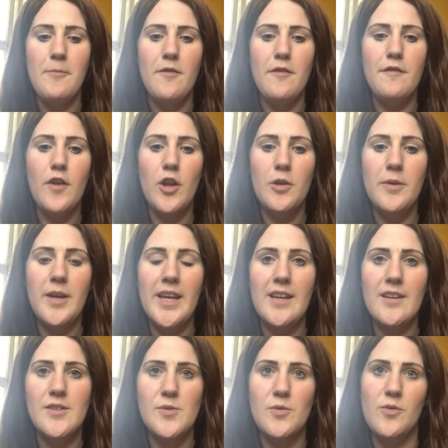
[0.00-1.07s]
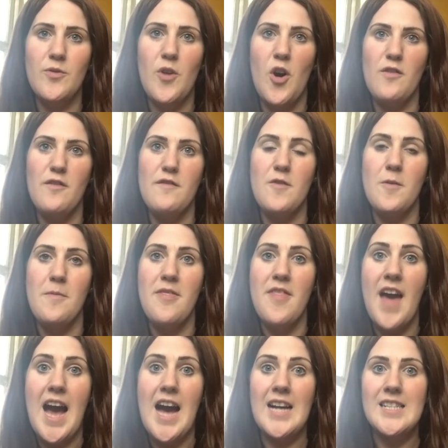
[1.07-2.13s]
Following sort of on from
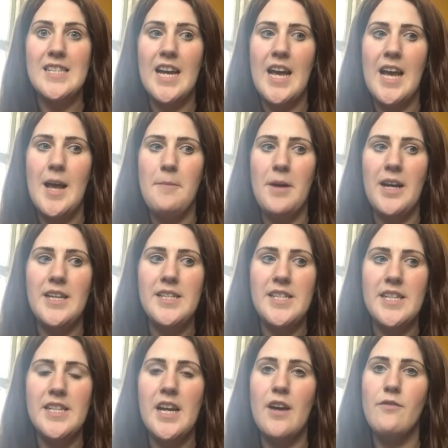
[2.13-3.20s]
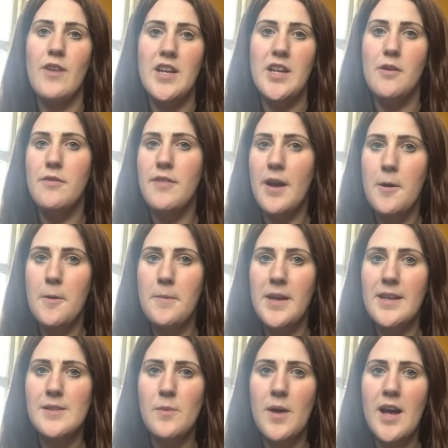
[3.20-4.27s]
that, I did have radiotherapy
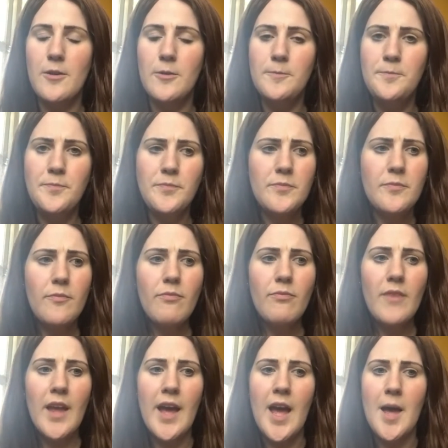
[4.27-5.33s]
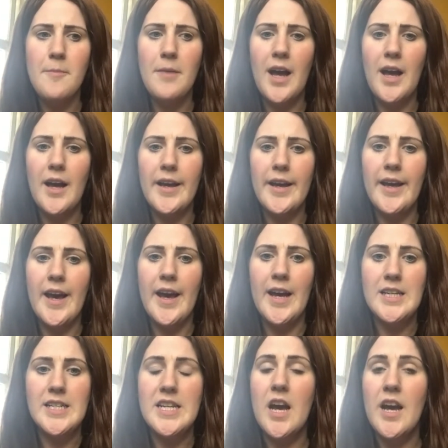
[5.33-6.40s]
as well. I
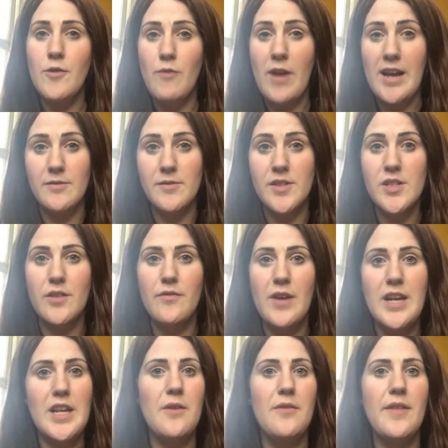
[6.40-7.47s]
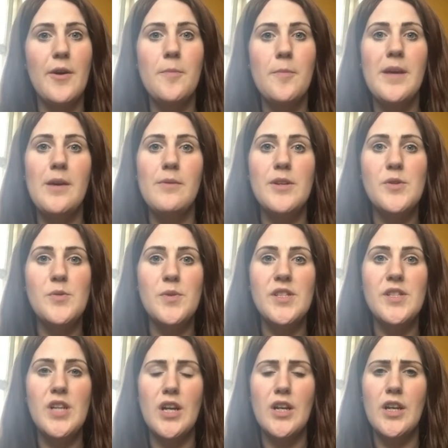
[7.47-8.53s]
had 9 rounds of radiotherapy, which was
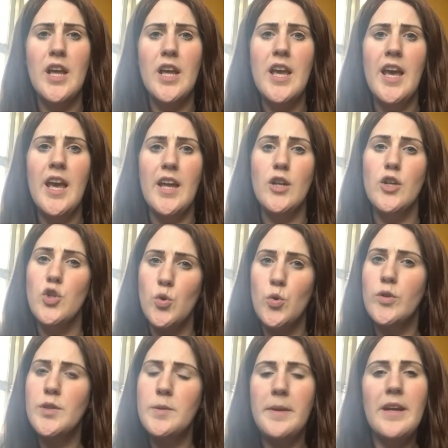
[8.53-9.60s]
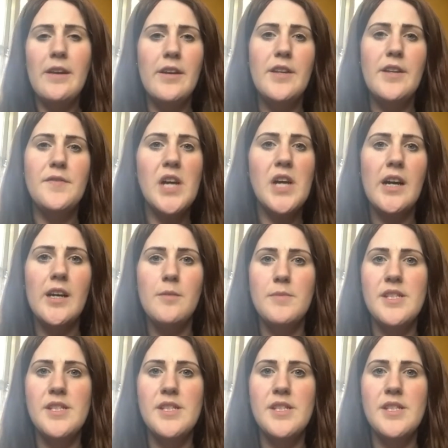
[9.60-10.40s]
done in a shorter period of time.